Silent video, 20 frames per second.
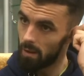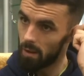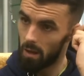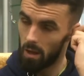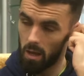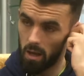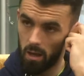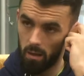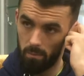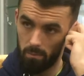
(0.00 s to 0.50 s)

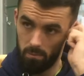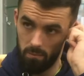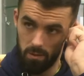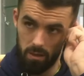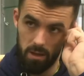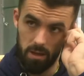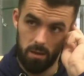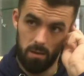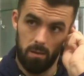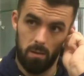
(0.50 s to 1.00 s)

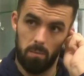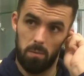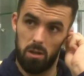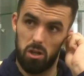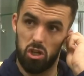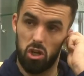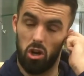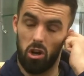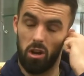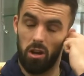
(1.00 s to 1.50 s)
I'm
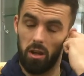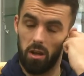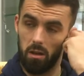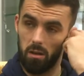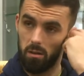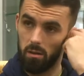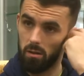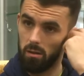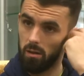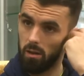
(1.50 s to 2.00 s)
enjoying it.
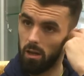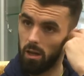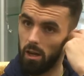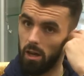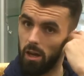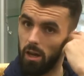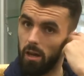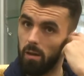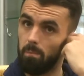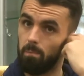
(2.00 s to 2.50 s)

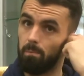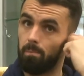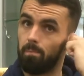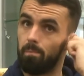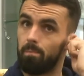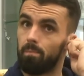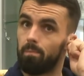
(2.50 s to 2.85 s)
You